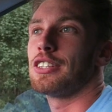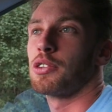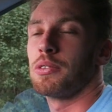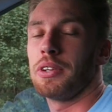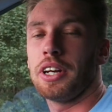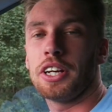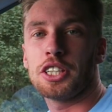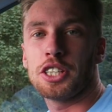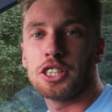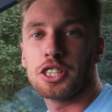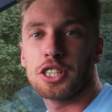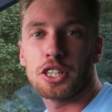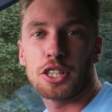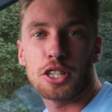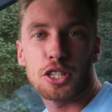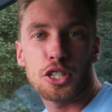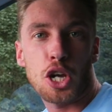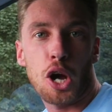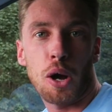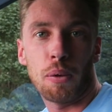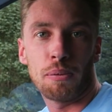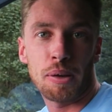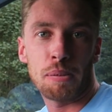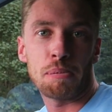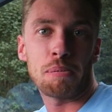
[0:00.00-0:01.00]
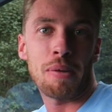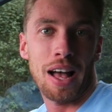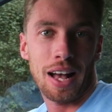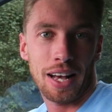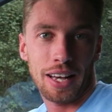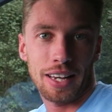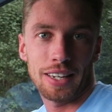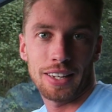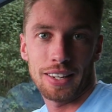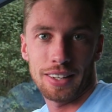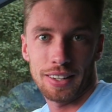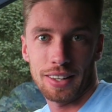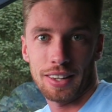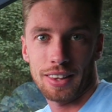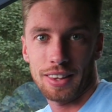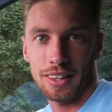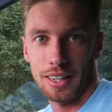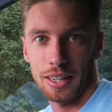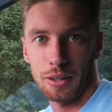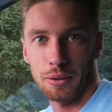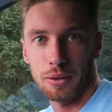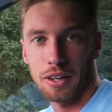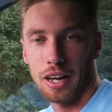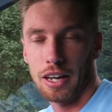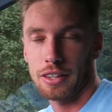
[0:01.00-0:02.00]
So in relation to the Tommi Makinen
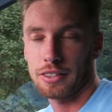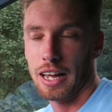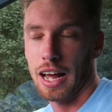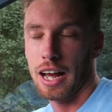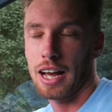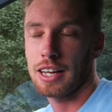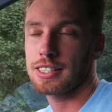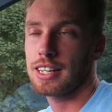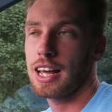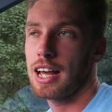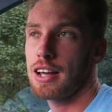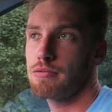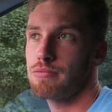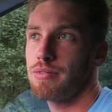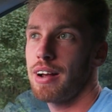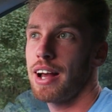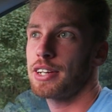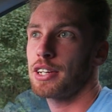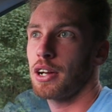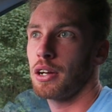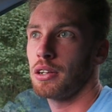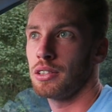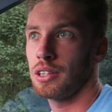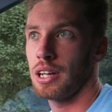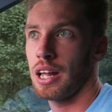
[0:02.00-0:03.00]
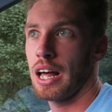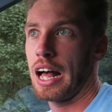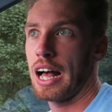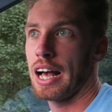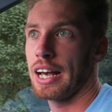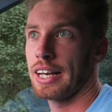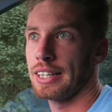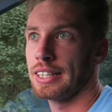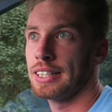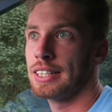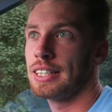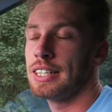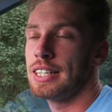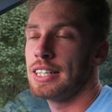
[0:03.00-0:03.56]
thing, as I read online,